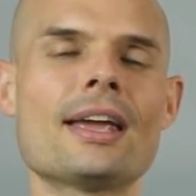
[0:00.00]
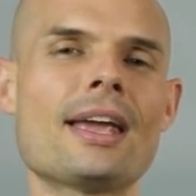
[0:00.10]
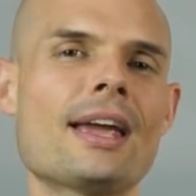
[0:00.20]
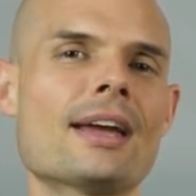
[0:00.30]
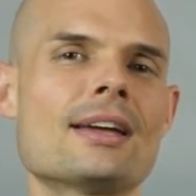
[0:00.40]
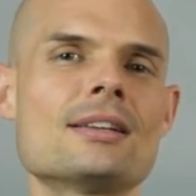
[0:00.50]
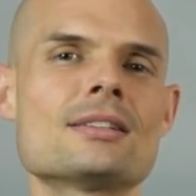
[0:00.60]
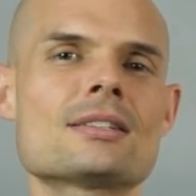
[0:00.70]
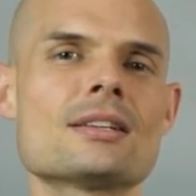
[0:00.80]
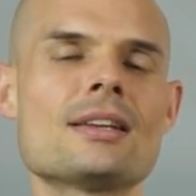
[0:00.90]

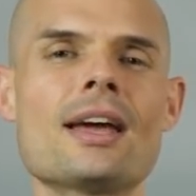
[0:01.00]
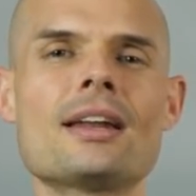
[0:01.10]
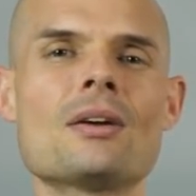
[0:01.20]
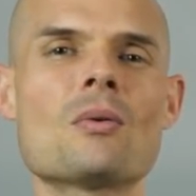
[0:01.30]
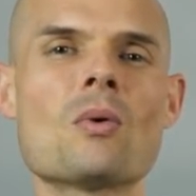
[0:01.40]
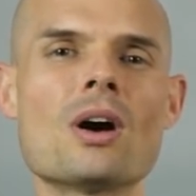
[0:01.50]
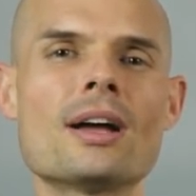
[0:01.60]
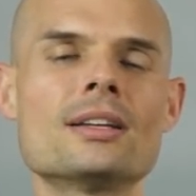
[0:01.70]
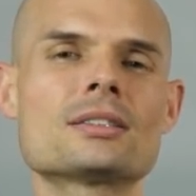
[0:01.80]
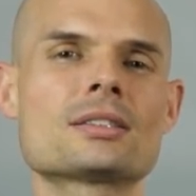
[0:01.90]
And yet it
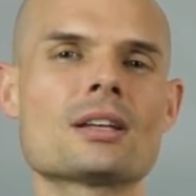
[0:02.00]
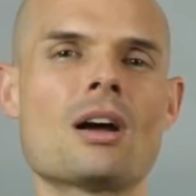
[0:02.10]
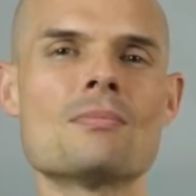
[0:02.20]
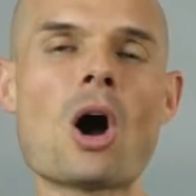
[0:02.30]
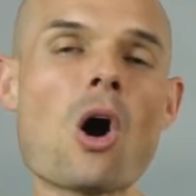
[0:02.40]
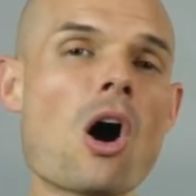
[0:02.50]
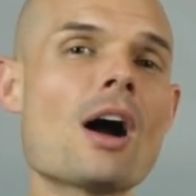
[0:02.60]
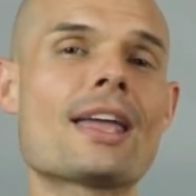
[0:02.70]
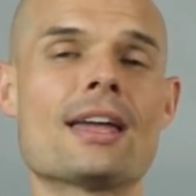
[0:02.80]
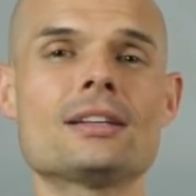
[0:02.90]
was
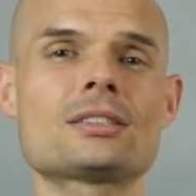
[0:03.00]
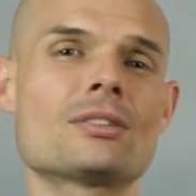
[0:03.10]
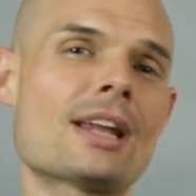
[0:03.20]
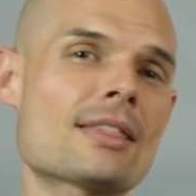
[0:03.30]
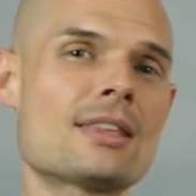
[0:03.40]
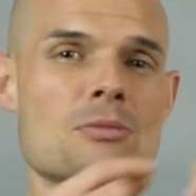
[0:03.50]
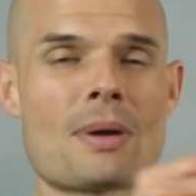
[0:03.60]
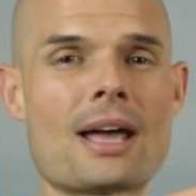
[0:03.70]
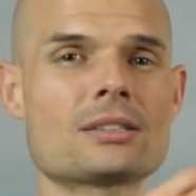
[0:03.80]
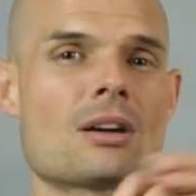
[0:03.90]
August, so not this
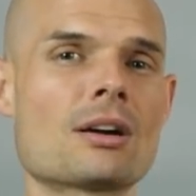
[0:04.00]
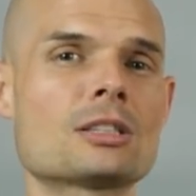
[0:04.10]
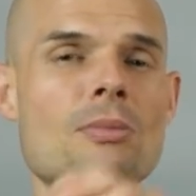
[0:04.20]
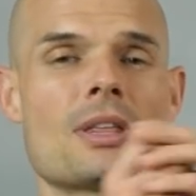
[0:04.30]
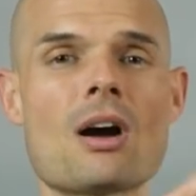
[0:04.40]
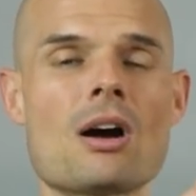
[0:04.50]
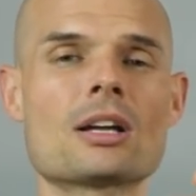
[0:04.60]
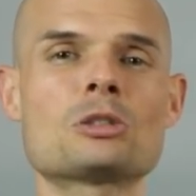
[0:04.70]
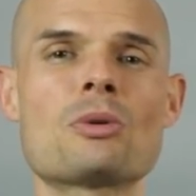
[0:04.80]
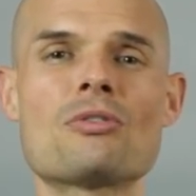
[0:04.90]
past August, but the
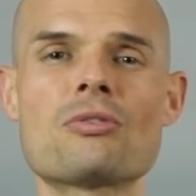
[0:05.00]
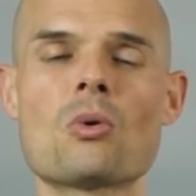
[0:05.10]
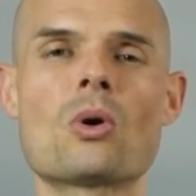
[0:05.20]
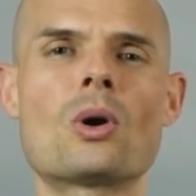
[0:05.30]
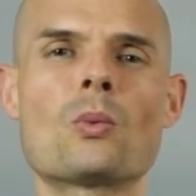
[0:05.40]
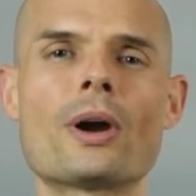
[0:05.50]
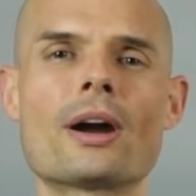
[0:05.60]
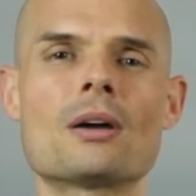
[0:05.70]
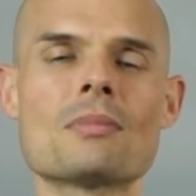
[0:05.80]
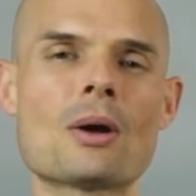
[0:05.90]
August before,
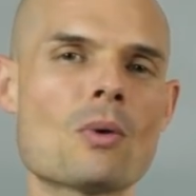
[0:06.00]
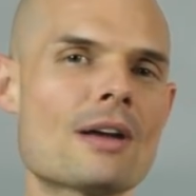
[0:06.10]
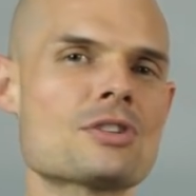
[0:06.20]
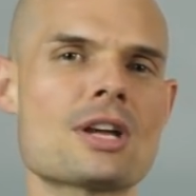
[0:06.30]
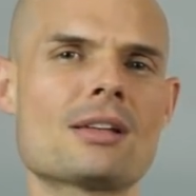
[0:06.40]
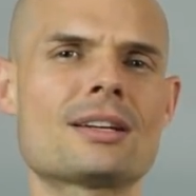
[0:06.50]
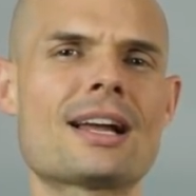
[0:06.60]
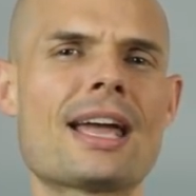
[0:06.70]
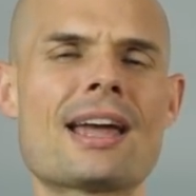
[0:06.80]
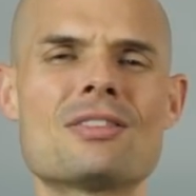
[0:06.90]
where my wife Shalyn and
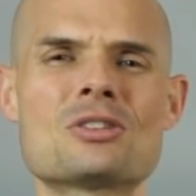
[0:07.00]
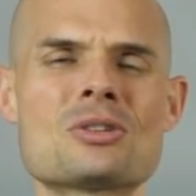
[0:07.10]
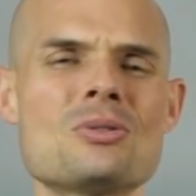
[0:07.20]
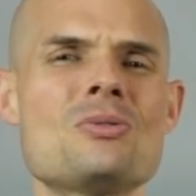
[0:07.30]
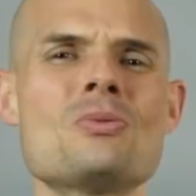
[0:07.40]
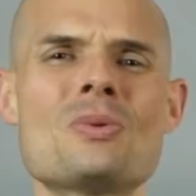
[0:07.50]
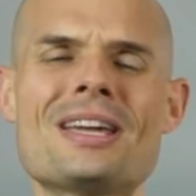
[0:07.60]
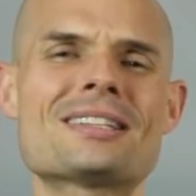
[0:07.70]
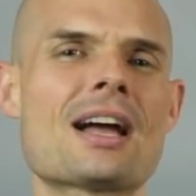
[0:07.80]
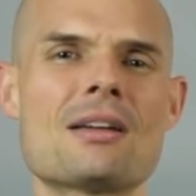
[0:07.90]
I had this
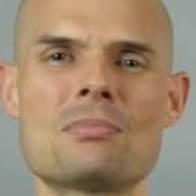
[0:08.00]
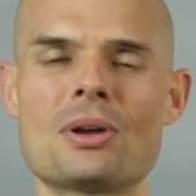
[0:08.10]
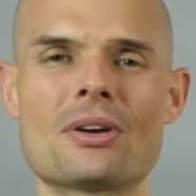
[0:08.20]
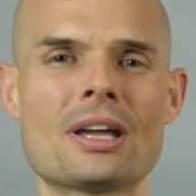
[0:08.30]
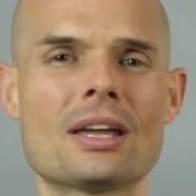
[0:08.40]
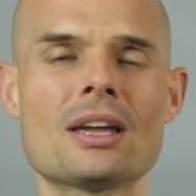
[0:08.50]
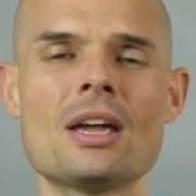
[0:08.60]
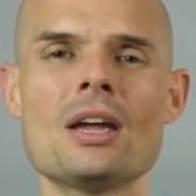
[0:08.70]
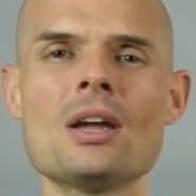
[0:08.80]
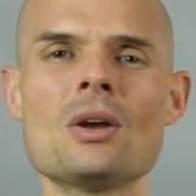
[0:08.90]
2-week time period
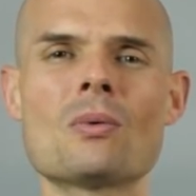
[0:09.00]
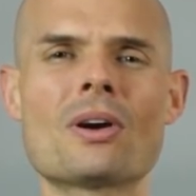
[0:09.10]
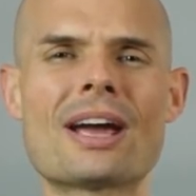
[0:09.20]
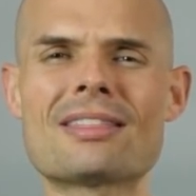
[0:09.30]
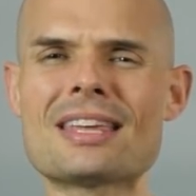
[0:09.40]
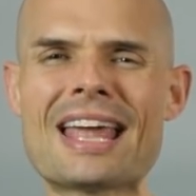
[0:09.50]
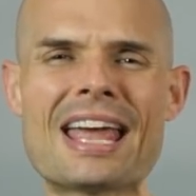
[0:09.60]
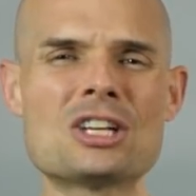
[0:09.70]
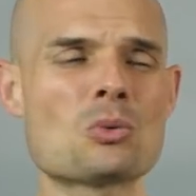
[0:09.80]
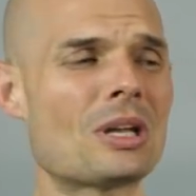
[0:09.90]
where at the
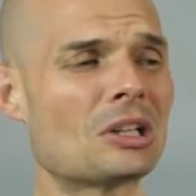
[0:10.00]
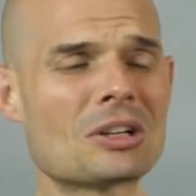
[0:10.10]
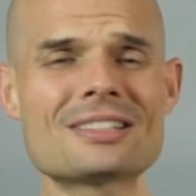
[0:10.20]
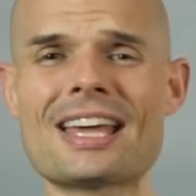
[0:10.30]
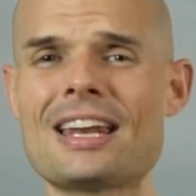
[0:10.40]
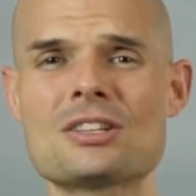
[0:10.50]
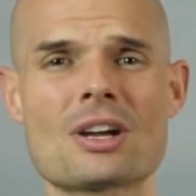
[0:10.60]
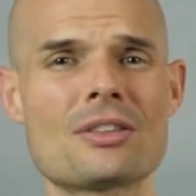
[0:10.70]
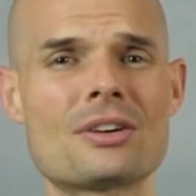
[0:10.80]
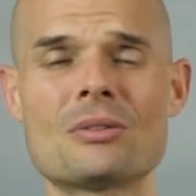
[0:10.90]
end we looked at each
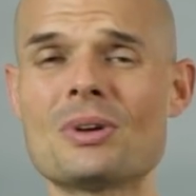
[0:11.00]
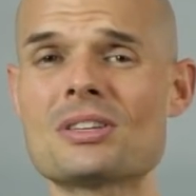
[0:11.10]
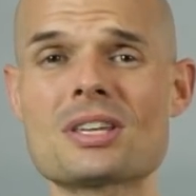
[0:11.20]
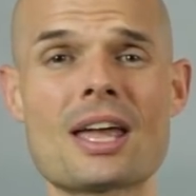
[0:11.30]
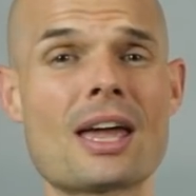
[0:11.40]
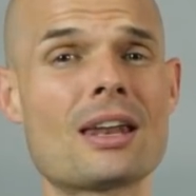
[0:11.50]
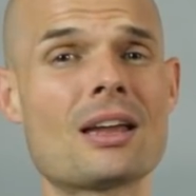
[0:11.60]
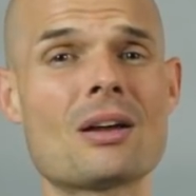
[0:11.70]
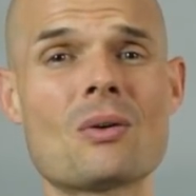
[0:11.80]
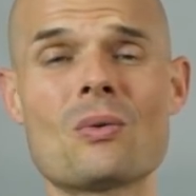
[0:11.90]
other and we said,
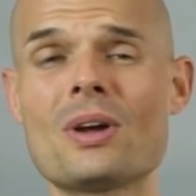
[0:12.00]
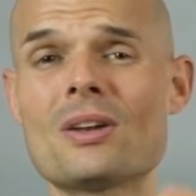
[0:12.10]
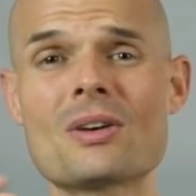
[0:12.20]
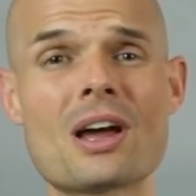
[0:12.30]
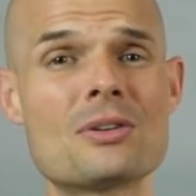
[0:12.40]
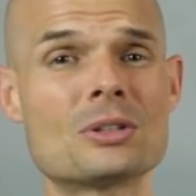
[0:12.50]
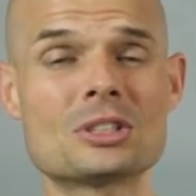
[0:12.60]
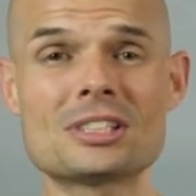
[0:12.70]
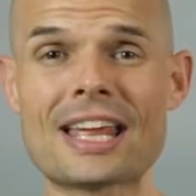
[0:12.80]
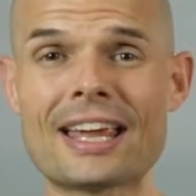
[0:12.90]
we don't
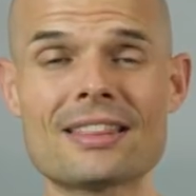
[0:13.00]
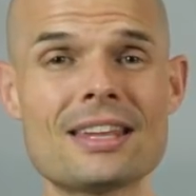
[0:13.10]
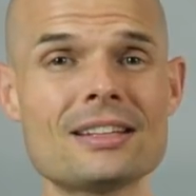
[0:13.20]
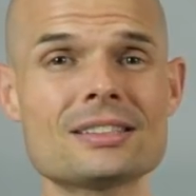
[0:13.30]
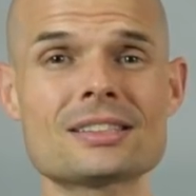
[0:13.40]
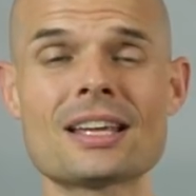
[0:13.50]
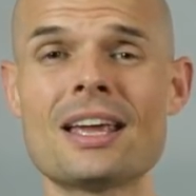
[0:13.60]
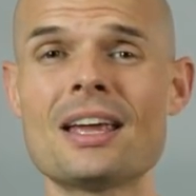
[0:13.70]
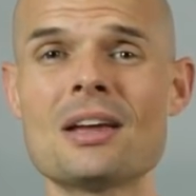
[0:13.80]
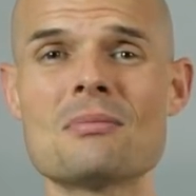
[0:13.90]
understand this,
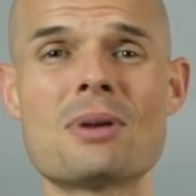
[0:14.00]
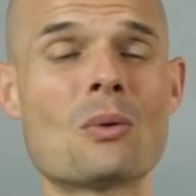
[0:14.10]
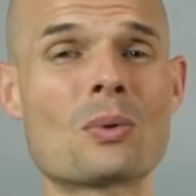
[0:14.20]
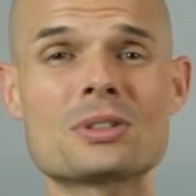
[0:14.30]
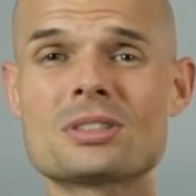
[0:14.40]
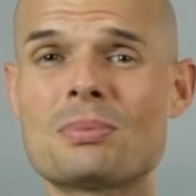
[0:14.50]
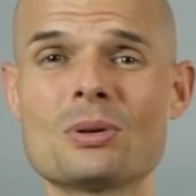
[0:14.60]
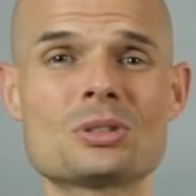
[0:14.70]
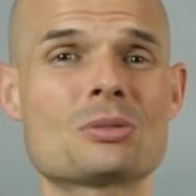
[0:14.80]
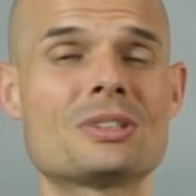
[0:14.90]
but we're
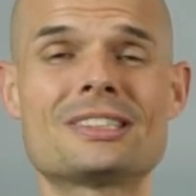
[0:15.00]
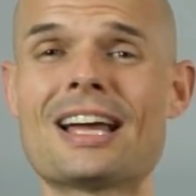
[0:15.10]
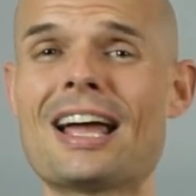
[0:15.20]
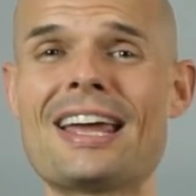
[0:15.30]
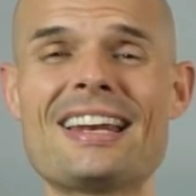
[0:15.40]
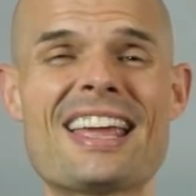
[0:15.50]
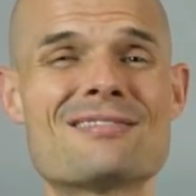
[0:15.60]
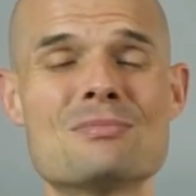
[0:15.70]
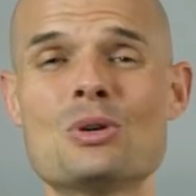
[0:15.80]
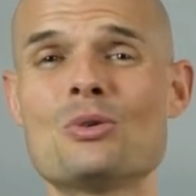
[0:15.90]
supposed to resign
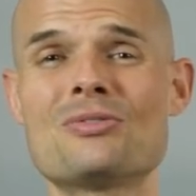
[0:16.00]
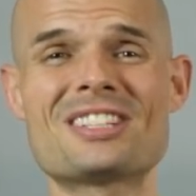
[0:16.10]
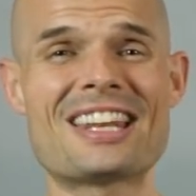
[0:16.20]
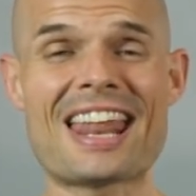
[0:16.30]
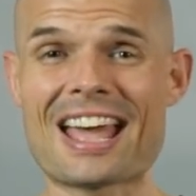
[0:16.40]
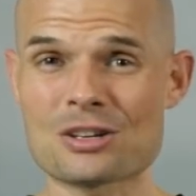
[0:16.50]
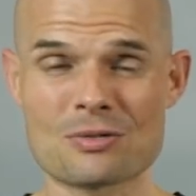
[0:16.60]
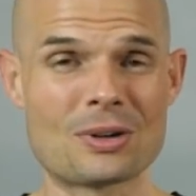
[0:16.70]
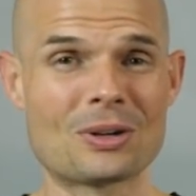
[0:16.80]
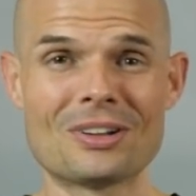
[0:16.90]
and move to
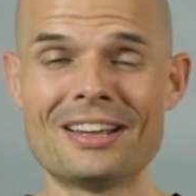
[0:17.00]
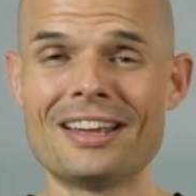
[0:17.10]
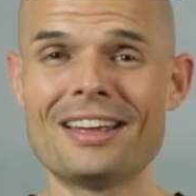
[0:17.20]
Nashville.